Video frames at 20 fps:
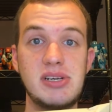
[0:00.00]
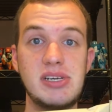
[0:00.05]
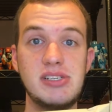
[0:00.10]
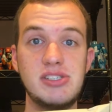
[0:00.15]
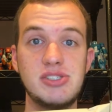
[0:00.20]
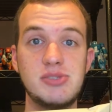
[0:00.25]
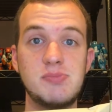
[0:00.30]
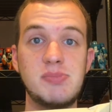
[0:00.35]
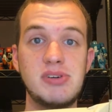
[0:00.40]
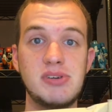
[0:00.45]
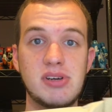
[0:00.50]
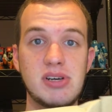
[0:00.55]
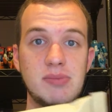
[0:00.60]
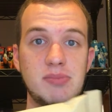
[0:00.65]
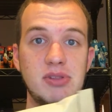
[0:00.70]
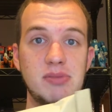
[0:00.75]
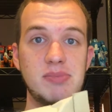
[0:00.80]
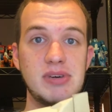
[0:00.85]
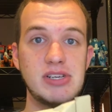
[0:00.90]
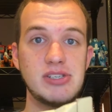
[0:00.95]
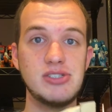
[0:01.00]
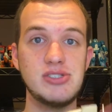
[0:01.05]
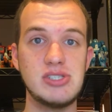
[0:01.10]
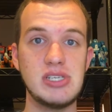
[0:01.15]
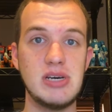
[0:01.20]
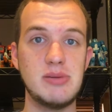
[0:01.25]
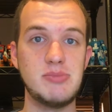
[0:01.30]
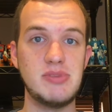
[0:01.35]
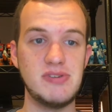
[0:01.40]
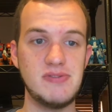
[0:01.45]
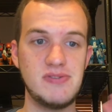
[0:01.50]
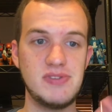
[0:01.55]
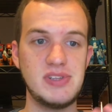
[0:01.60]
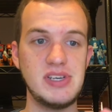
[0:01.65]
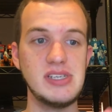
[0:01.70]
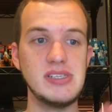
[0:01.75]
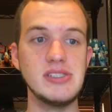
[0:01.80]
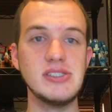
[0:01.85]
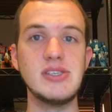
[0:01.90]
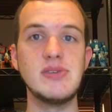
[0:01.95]
He just put a couple of pictures up of
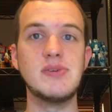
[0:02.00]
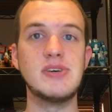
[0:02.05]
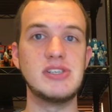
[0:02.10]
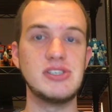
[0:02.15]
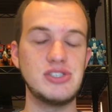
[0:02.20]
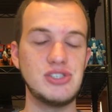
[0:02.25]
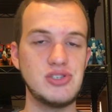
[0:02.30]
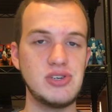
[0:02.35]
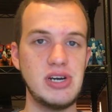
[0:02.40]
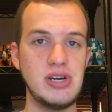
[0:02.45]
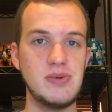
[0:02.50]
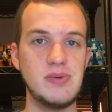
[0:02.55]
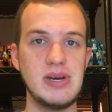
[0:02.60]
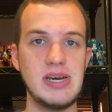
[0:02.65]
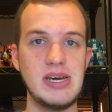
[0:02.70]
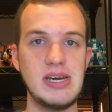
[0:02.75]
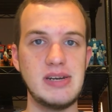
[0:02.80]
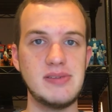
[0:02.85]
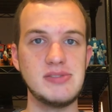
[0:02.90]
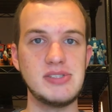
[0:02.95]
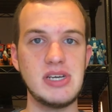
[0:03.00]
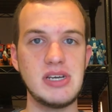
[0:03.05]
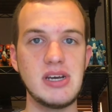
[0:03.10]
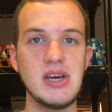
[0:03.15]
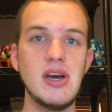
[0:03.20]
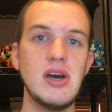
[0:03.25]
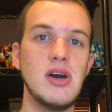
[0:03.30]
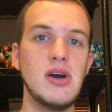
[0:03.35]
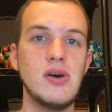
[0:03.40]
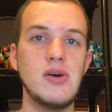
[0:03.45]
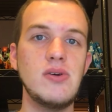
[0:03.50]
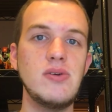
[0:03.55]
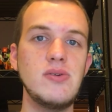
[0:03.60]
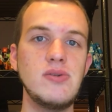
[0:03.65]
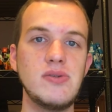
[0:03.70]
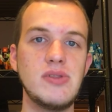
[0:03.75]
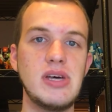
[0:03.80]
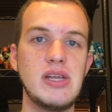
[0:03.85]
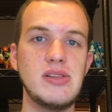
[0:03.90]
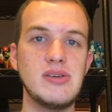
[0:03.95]
things he wanted to trade away, and I was like,
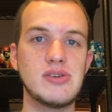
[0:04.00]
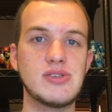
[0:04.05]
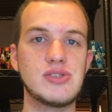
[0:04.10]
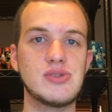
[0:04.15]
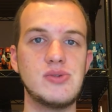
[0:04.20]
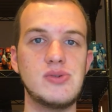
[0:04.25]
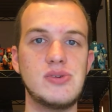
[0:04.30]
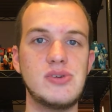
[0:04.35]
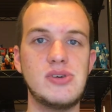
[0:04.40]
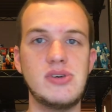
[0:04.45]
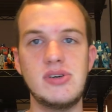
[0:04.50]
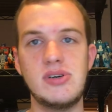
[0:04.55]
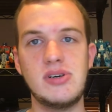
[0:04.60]
"Ooh, that looks cool."